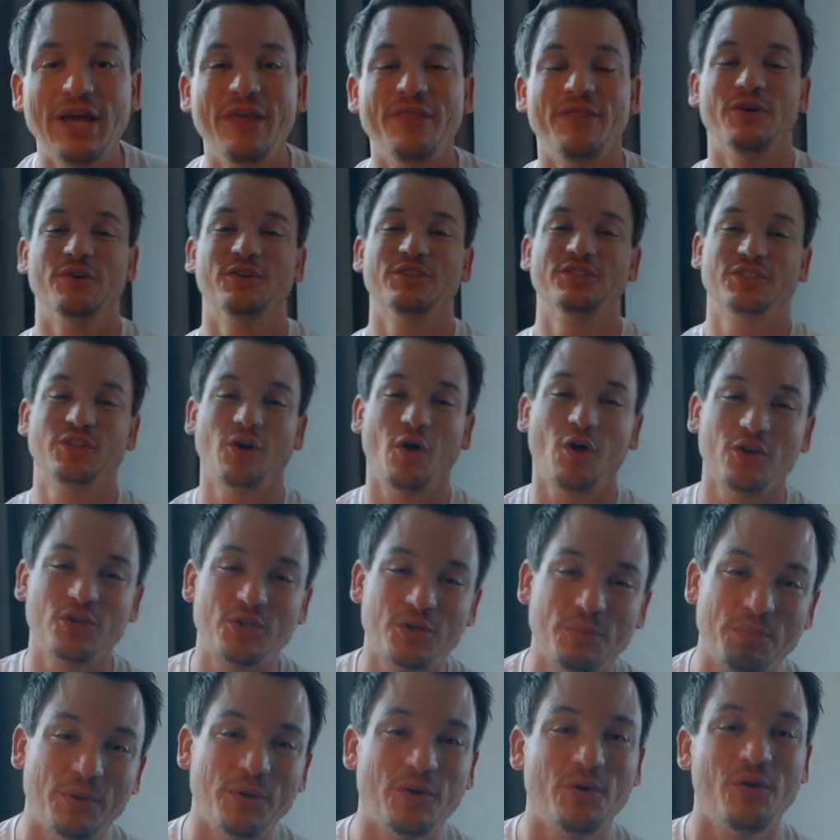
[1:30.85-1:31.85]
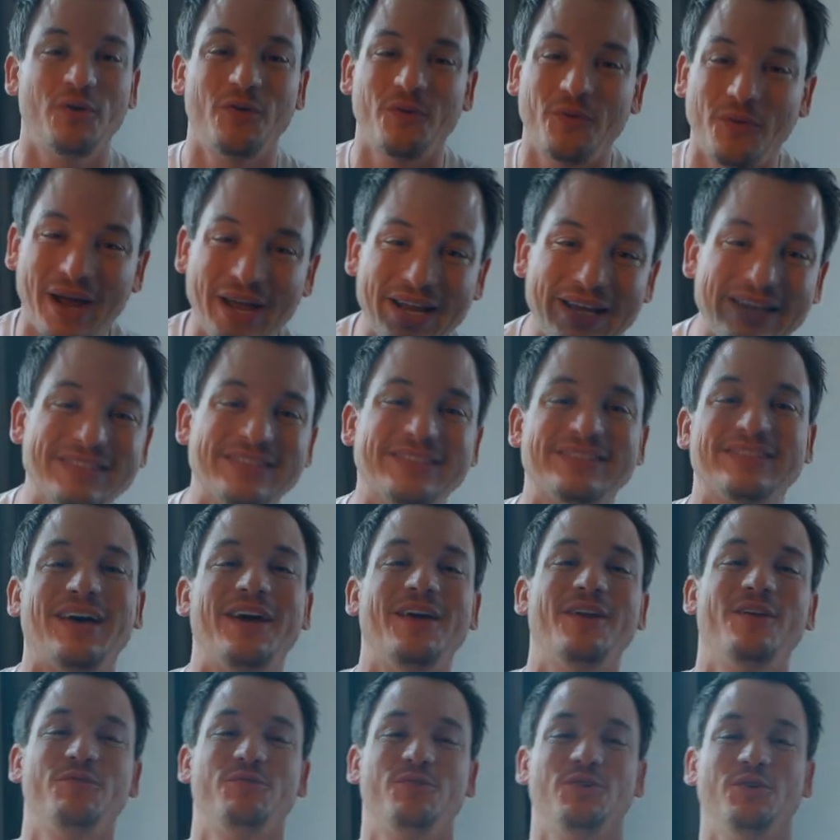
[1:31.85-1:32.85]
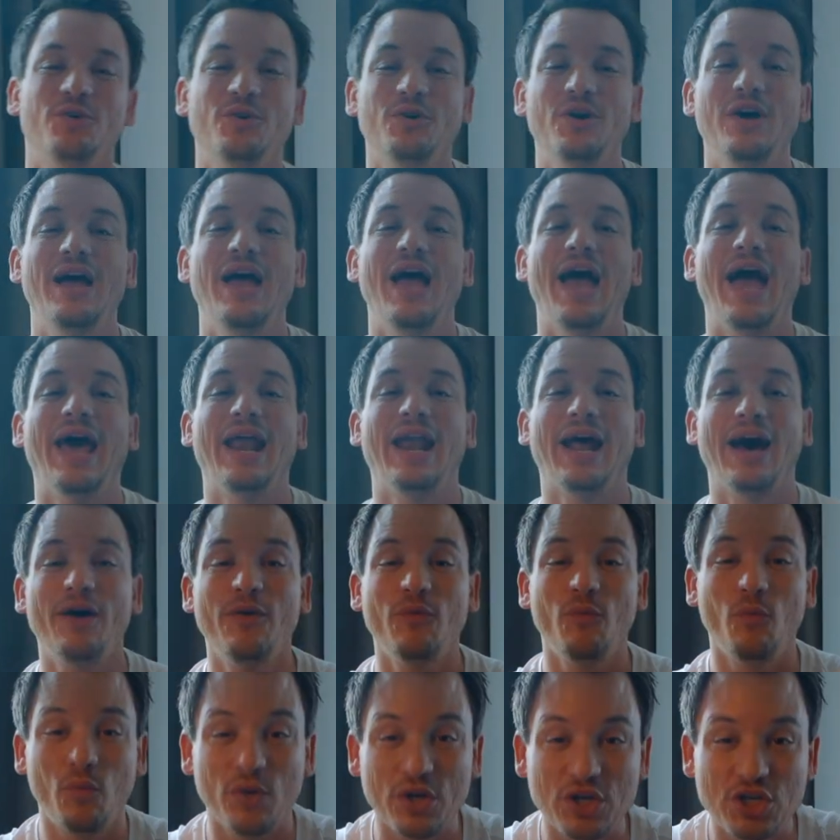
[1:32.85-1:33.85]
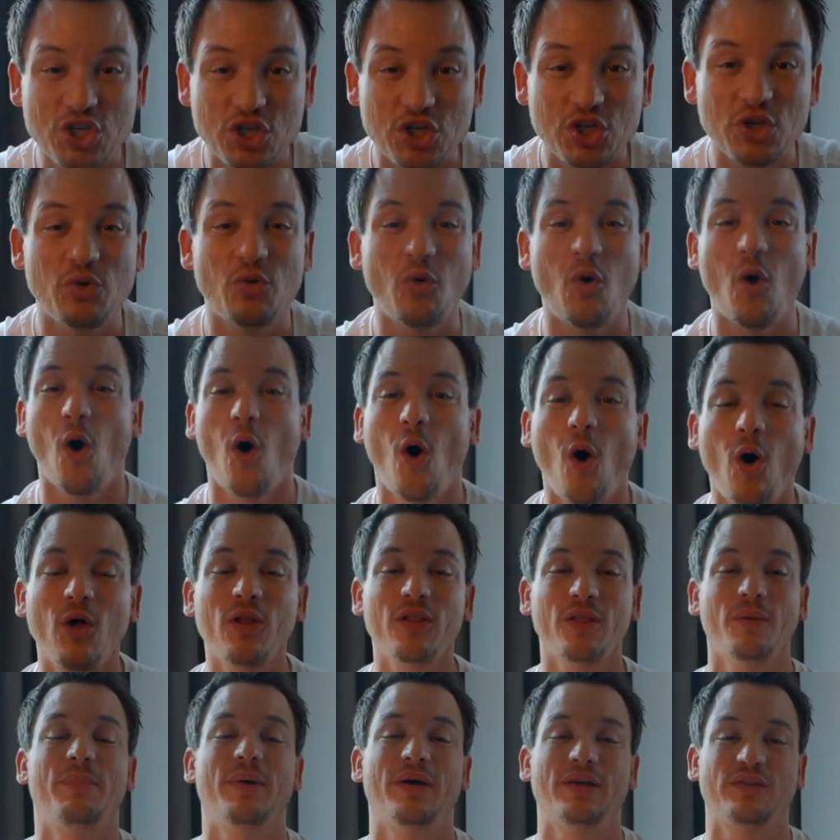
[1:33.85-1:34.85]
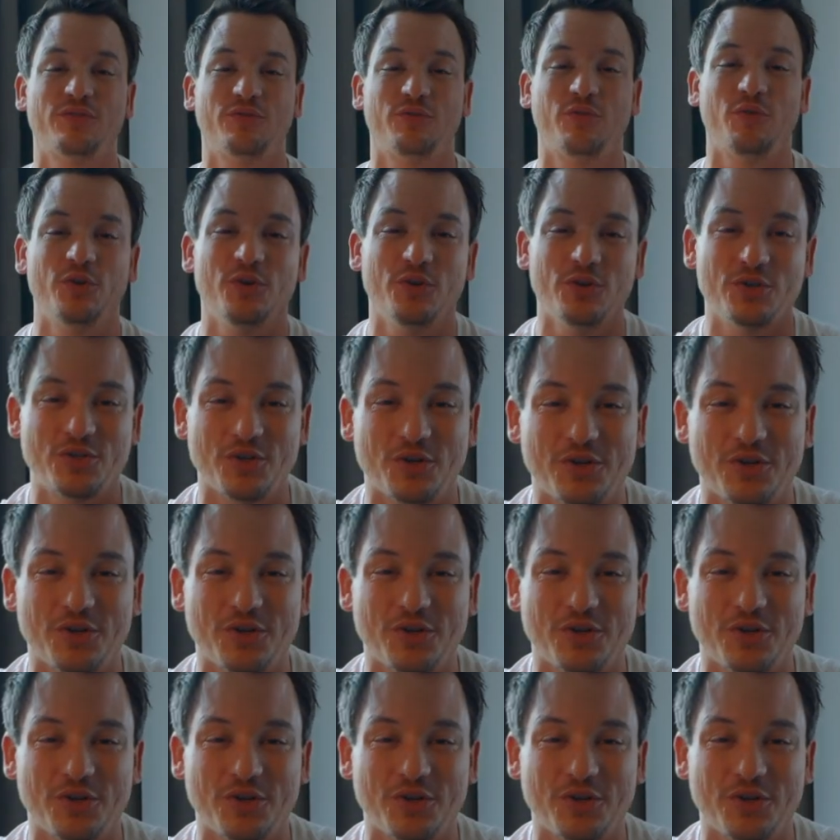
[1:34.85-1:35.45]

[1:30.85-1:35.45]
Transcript: There is an entrepreneur right inside of you, and I wish you all the best for your journey.